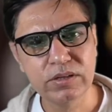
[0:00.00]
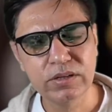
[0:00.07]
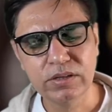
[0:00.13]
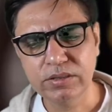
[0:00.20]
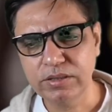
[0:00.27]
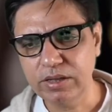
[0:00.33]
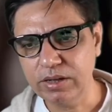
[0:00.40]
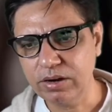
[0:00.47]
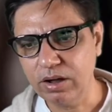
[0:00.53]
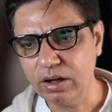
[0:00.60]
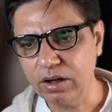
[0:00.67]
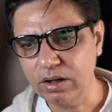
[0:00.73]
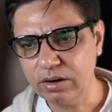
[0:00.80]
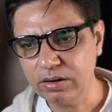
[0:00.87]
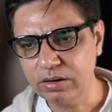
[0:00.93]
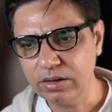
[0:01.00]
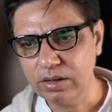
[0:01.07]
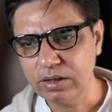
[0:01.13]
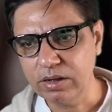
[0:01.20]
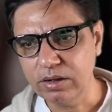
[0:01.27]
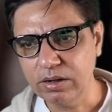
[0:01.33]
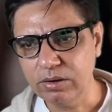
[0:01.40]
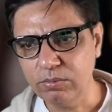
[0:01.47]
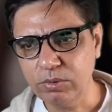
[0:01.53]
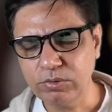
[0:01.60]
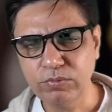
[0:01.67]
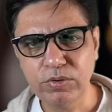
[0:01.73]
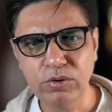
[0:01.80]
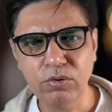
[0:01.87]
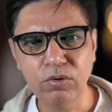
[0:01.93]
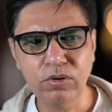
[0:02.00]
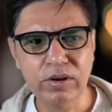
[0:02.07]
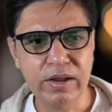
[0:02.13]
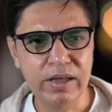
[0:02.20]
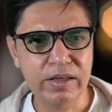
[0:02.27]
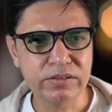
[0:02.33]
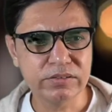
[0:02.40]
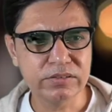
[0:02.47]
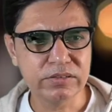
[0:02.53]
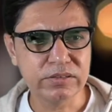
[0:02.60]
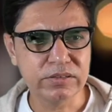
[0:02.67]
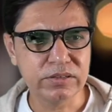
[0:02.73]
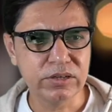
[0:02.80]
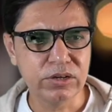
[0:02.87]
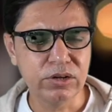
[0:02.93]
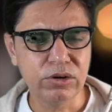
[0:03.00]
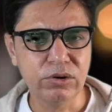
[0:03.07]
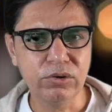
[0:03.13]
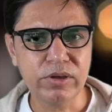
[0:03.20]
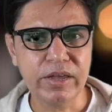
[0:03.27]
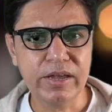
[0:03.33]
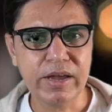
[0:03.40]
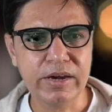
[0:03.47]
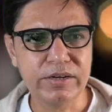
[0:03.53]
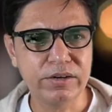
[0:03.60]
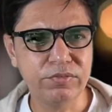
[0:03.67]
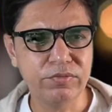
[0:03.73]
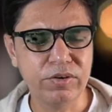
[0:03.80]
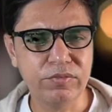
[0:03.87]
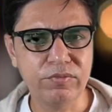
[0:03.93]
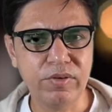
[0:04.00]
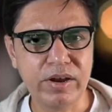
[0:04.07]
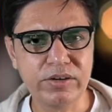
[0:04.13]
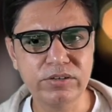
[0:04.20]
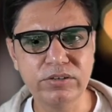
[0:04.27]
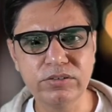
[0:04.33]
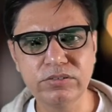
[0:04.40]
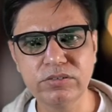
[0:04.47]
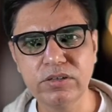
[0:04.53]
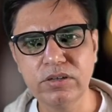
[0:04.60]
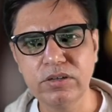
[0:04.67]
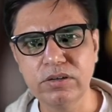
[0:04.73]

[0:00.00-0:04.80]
There are what we call as looking at different factors.